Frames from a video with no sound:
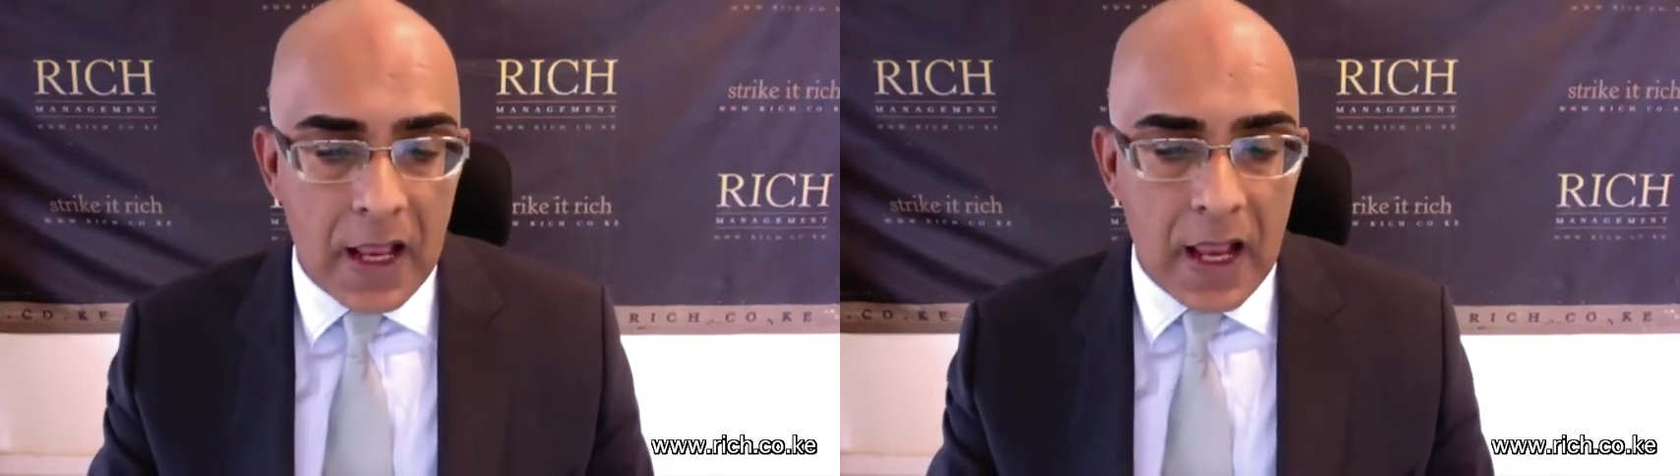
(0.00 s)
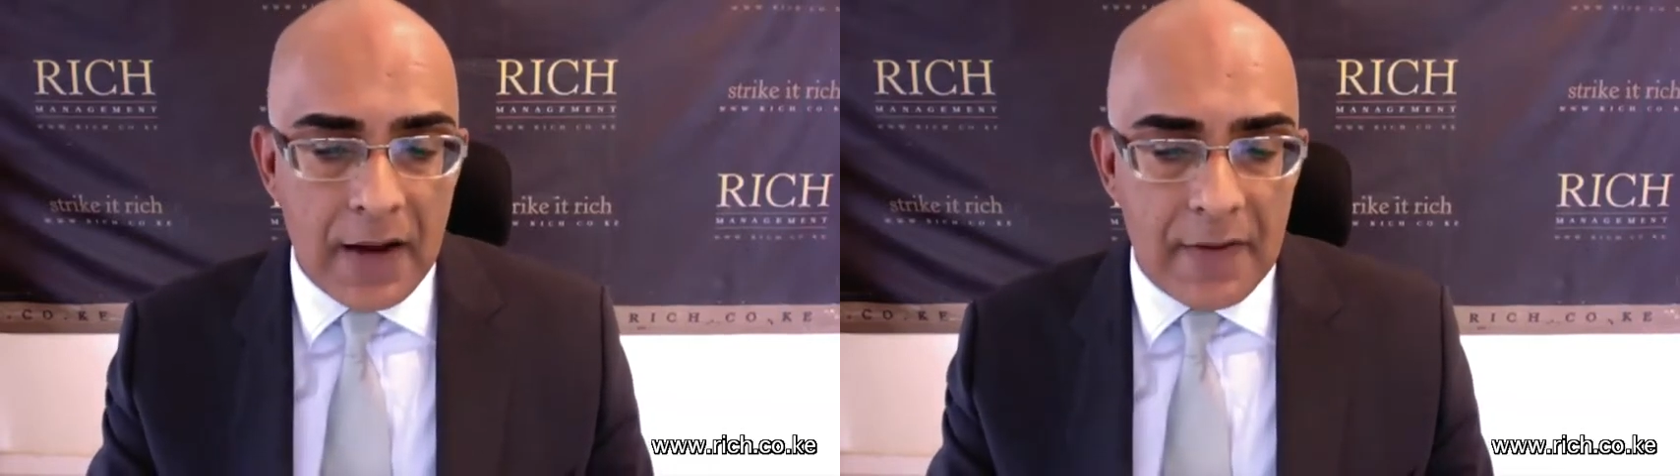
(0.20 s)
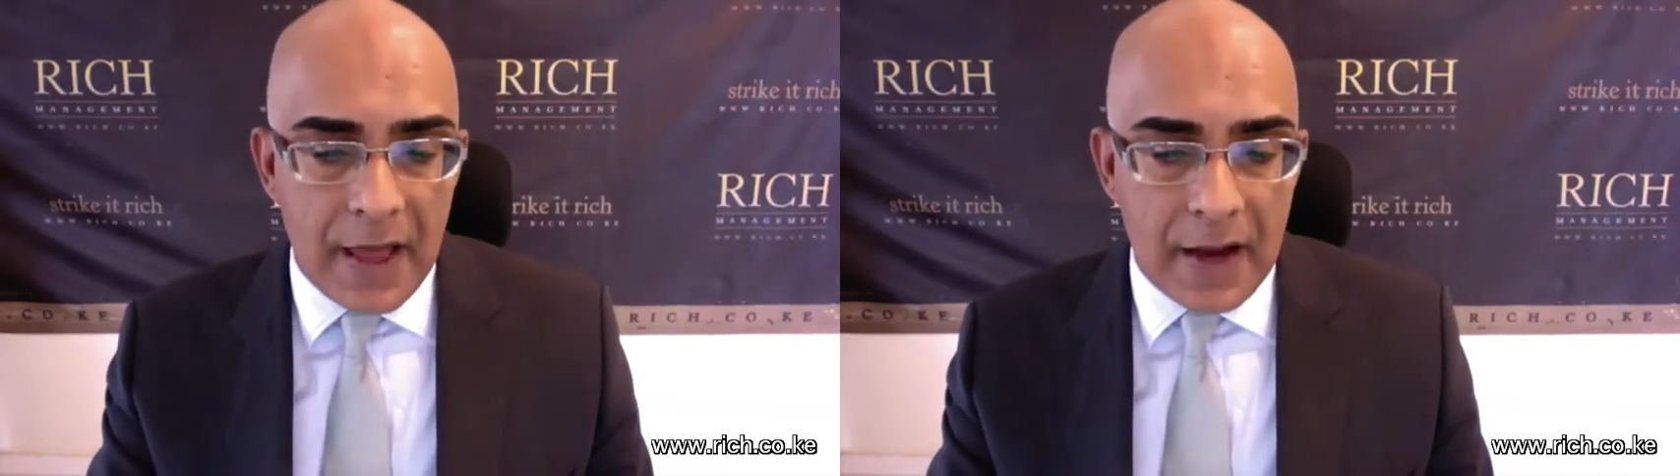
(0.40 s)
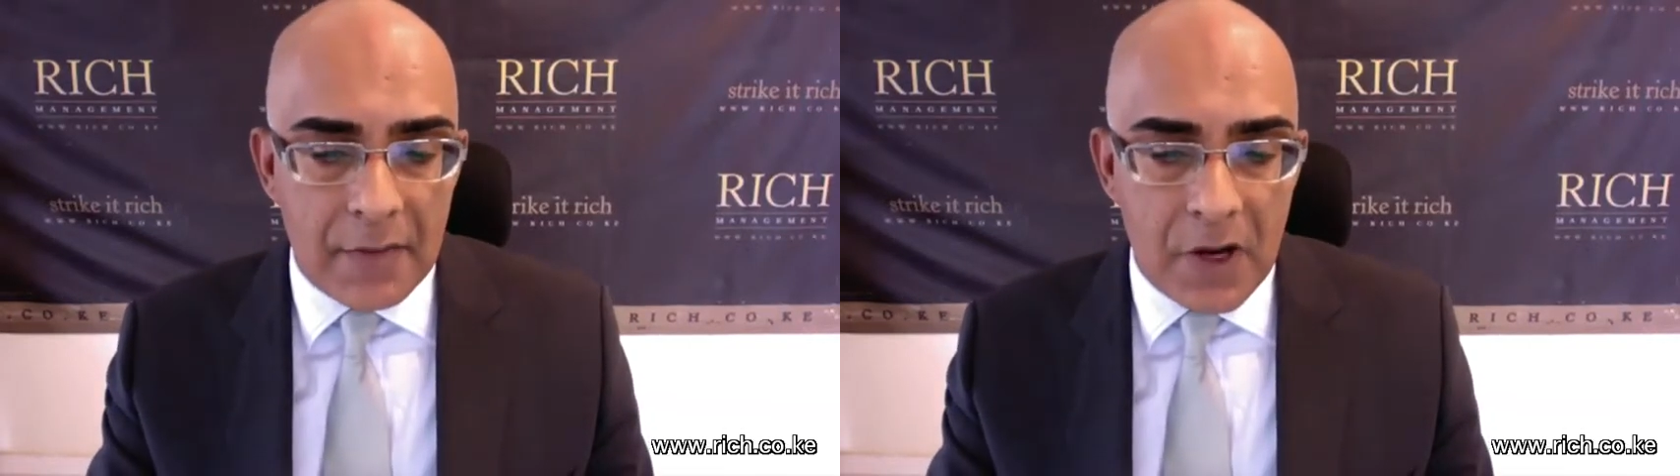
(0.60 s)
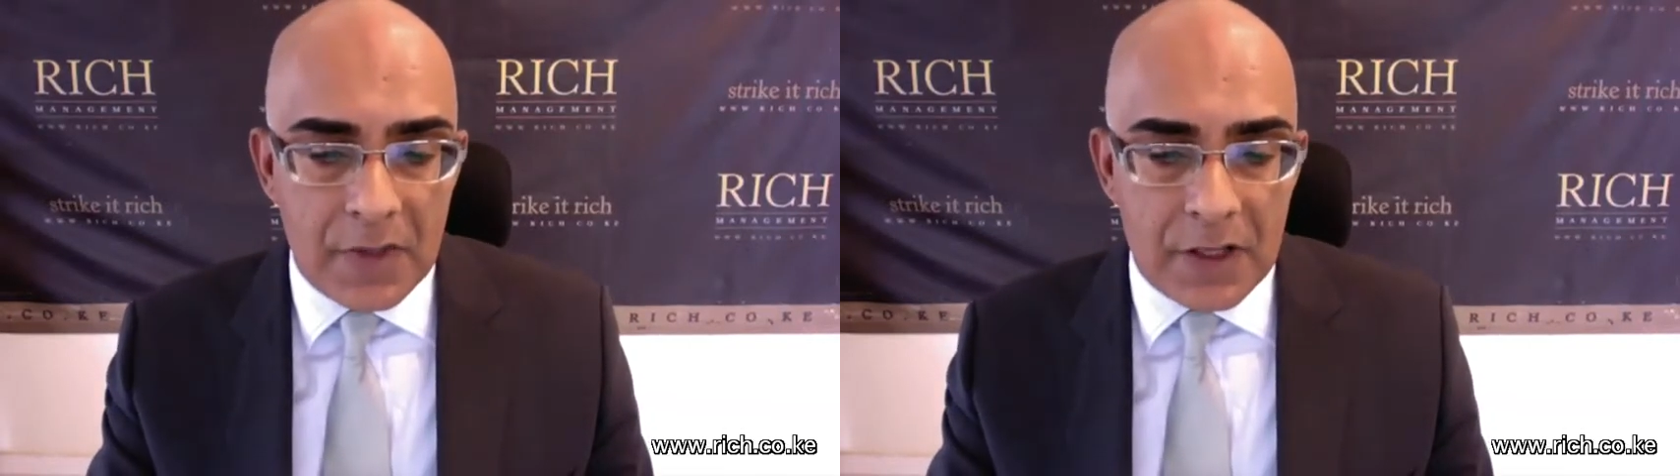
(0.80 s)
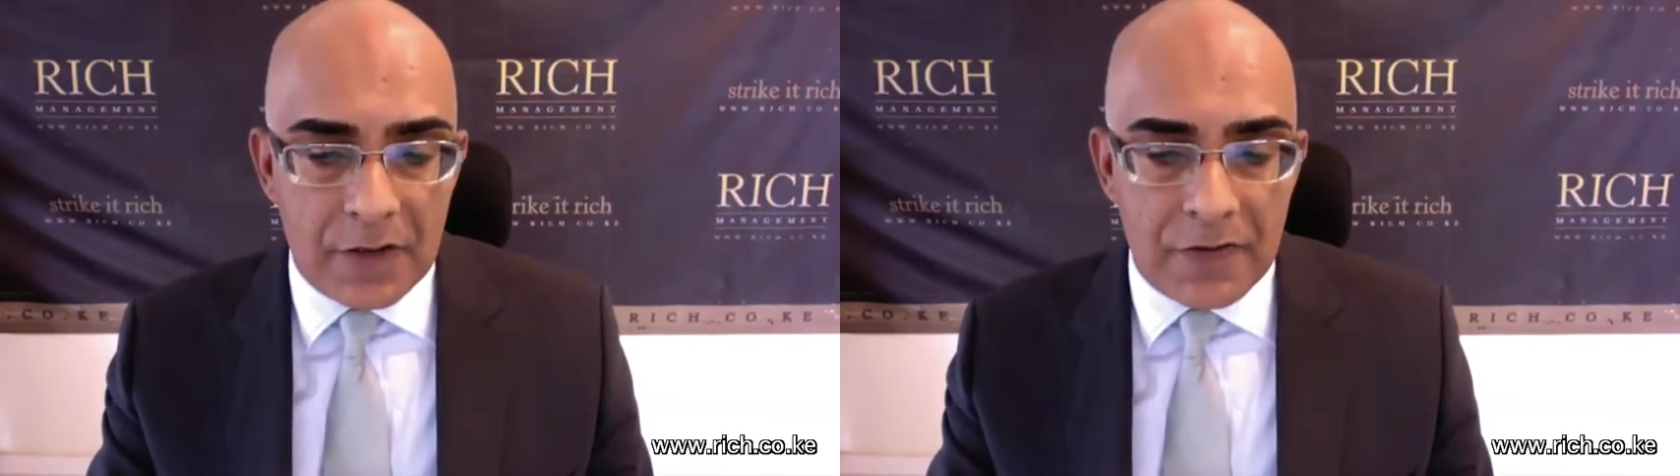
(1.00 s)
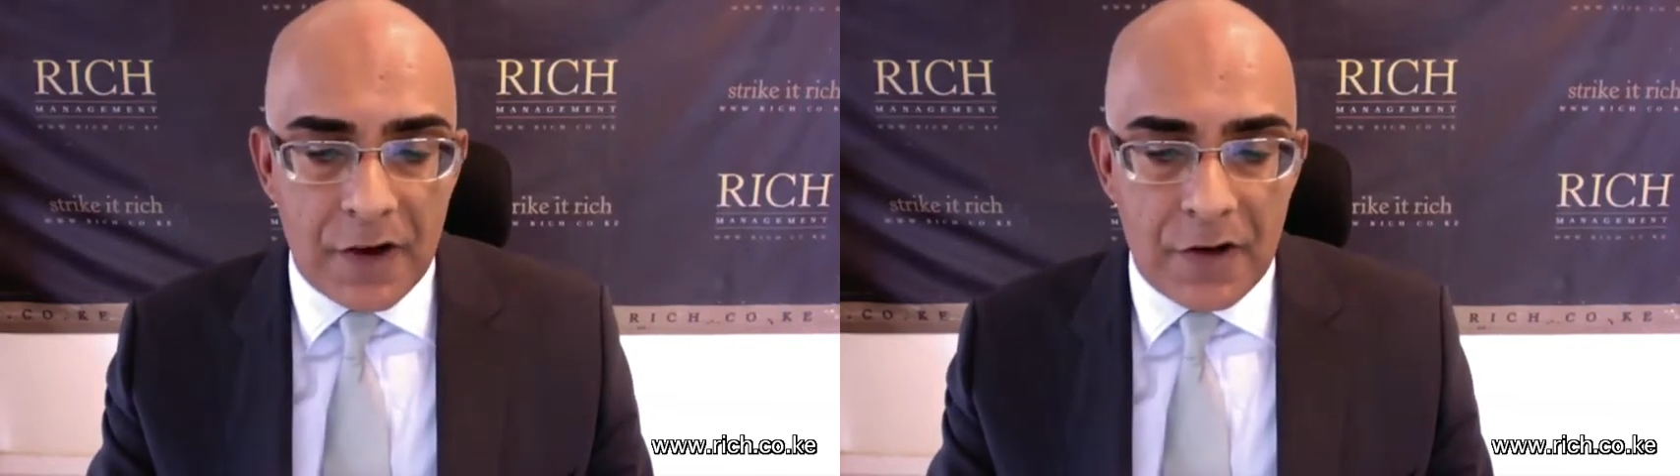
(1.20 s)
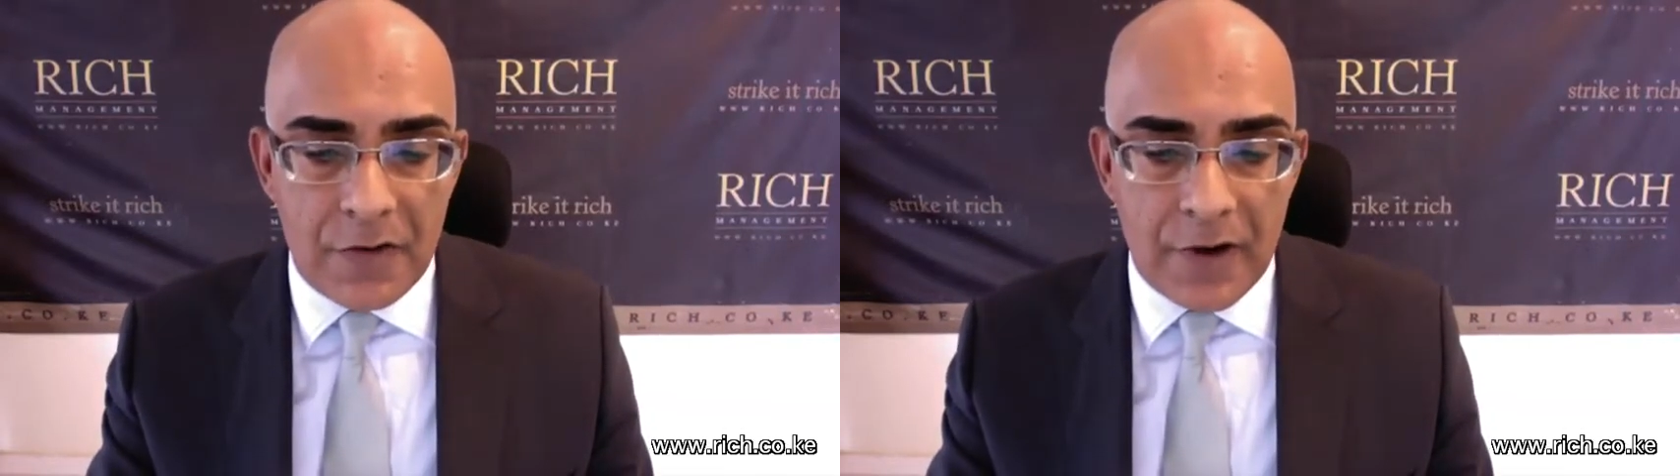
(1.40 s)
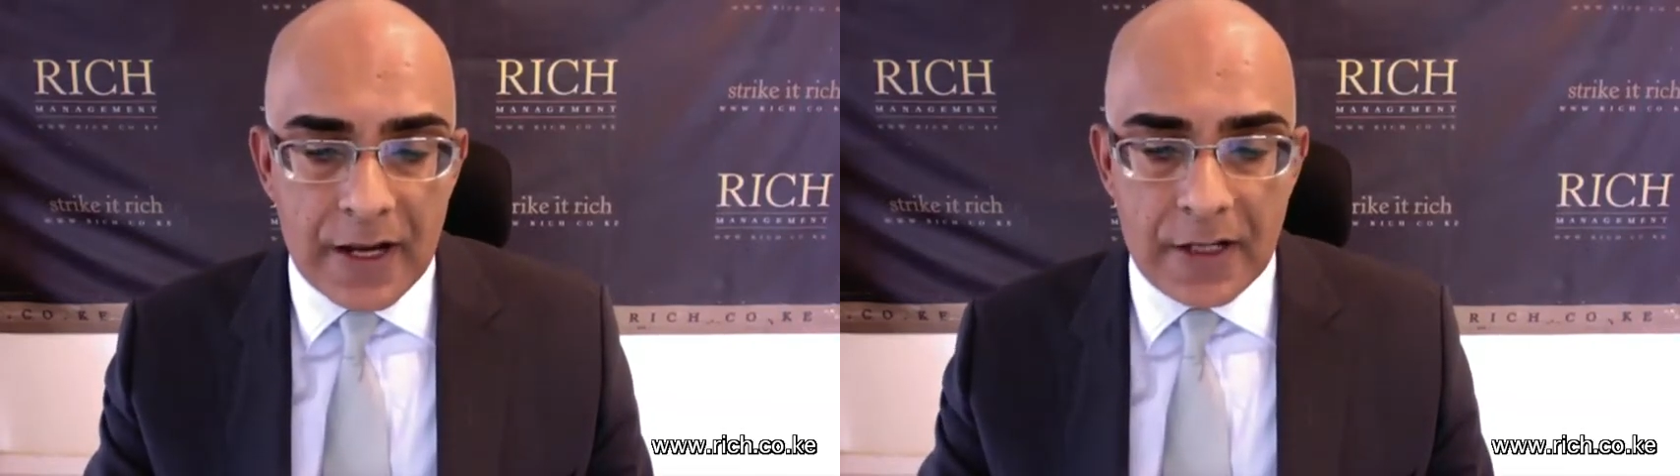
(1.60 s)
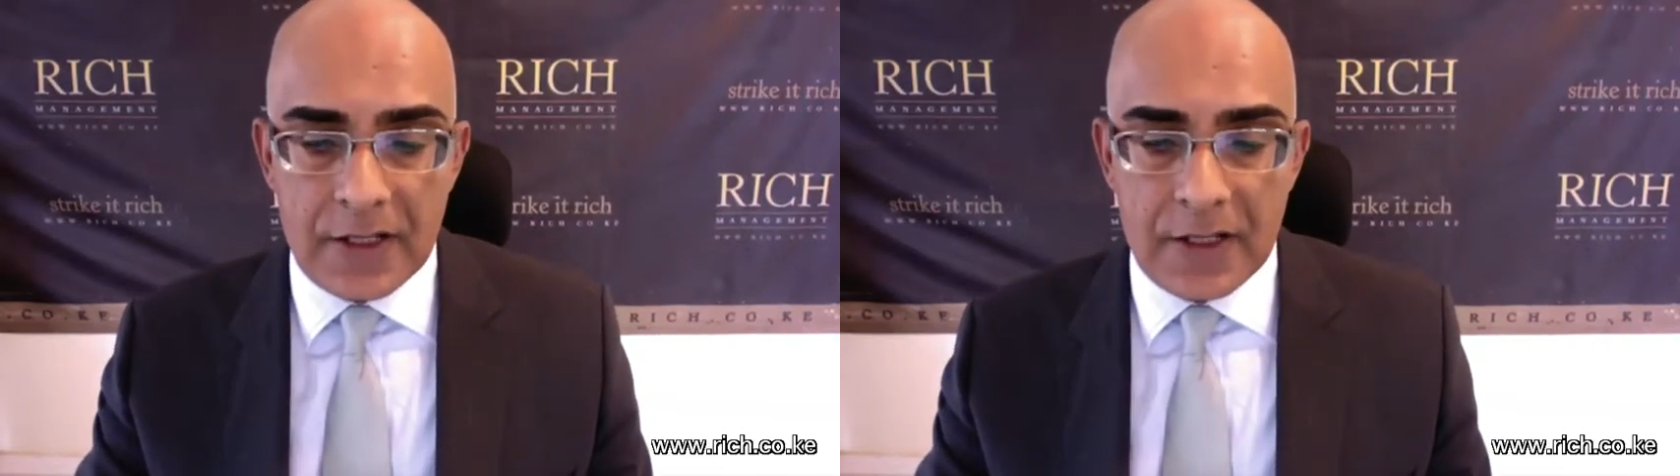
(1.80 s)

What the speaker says: And at that moment the phone rings